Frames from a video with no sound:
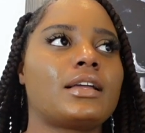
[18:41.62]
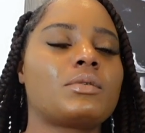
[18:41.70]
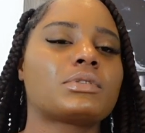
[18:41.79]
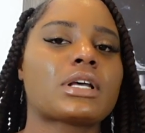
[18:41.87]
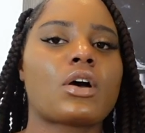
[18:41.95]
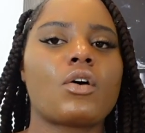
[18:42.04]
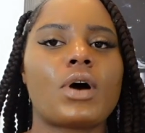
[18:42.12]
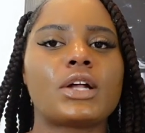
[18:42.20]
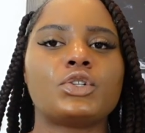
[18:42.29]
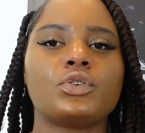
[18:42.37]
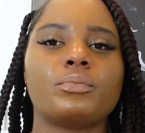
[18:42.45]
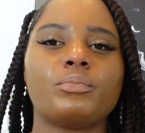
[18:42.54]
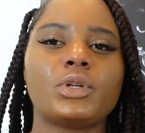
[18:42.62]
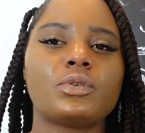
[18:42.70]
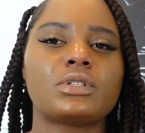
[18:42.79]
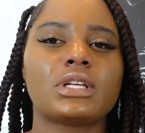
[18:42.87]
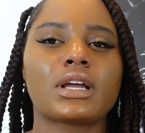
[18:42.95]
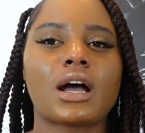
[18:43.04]
was like, oh, I do
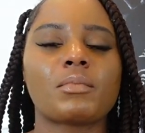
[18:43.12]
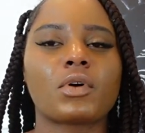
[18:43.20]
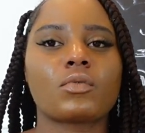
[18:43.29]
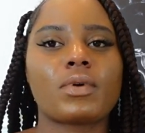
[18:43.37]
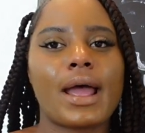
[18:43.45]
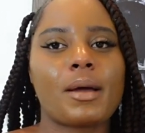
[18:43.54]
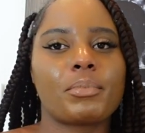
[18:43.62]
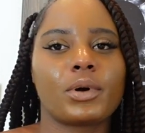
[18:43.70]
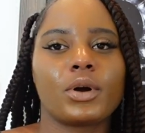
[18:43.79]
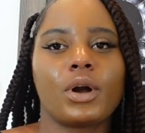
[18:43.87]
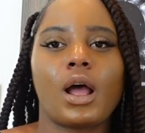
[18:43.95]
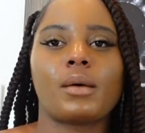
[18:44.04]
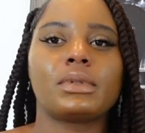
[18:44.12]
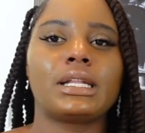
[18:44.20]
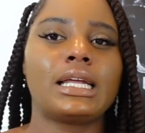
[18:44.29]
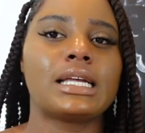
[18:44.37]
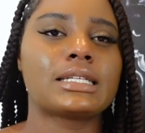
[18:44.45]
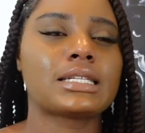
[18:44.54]
music, I'm a rapper, I'm
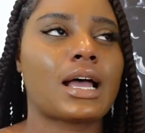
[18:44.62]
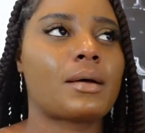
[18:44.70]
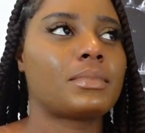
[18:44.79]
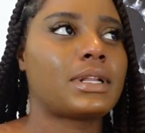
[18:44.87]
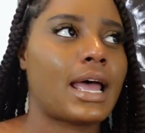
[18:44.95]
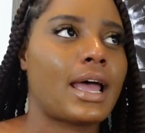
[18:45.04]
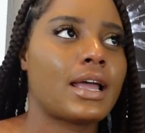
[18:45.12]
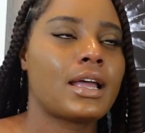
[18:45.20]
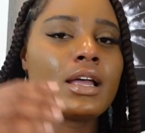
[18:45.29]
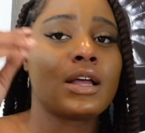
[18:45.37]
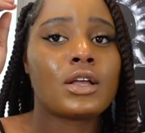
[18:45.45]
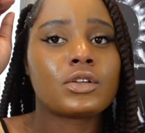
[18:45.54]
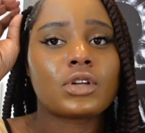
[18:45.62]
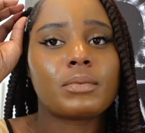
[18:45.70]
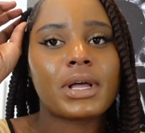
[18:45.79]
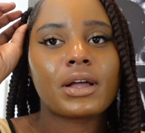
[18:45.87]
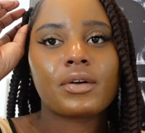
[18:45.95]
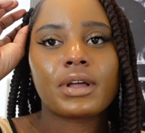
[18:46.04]
this, I'm that. So I'm
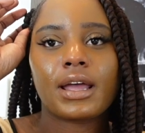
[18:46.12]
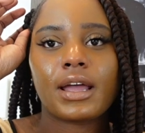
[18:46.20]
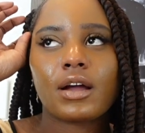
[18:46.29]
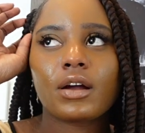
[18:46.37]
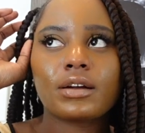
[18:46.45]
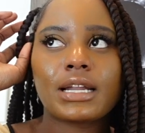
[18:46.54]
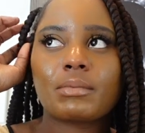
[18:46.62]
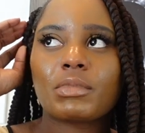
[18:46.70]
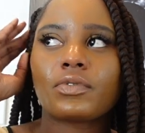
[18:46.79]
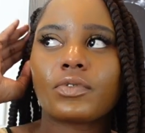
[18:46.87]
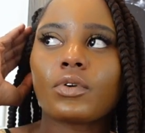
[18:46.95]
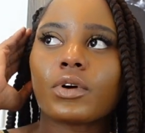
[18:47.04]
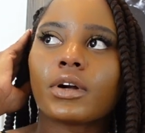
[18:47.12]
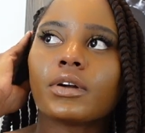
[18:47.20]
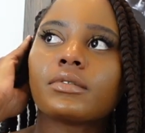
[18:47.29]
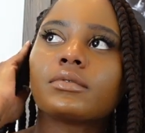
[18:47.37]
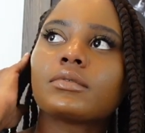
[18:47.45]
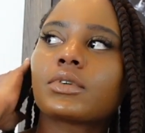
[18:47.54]
like, okay, I heard that before,
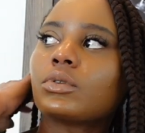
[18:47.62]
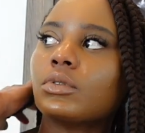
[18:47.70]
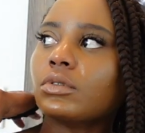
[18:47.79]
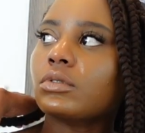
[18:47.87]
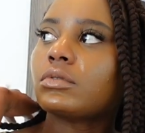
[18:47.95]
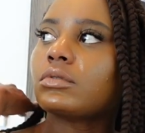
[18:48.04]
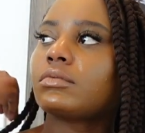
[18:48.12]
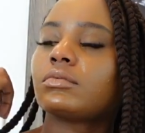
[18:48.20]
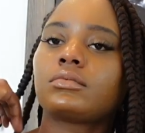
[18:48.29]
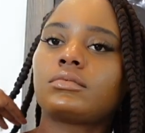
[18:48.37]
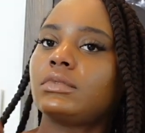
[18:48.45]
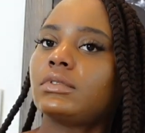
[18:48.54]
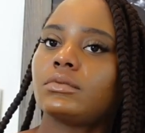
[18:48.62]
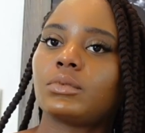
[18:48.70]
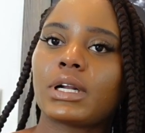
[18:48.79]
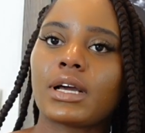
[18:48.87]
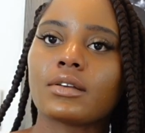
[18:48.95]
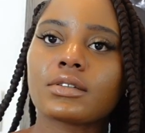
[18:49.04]
cool,
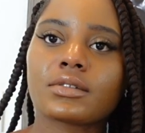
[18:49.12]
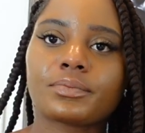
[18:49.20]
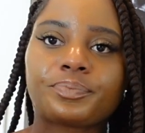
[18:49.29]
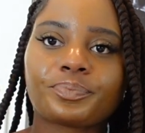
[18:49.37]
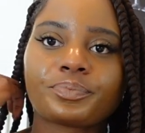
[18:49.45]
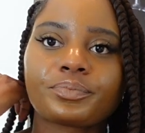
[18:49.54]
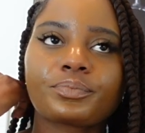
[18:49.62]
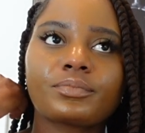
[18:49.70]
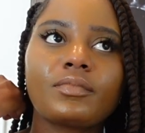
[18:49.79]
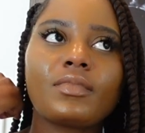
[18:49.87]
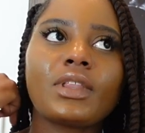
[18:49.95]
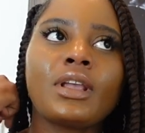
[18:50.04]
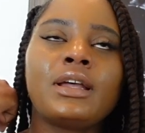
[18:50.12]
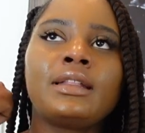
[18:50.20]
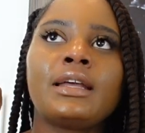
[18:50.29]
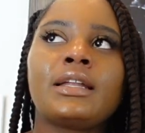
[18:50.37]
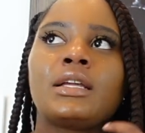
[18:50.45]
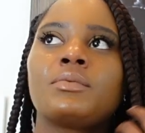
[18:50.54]
what else? And
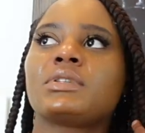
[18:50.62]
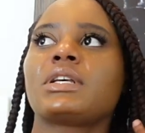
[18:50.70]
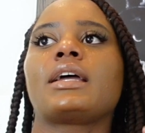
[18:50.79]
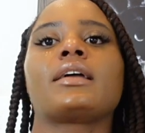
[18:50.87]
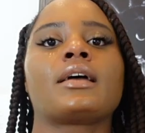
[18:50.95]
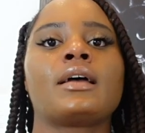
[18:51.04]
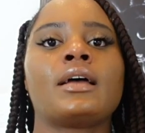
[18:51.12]
then he was like,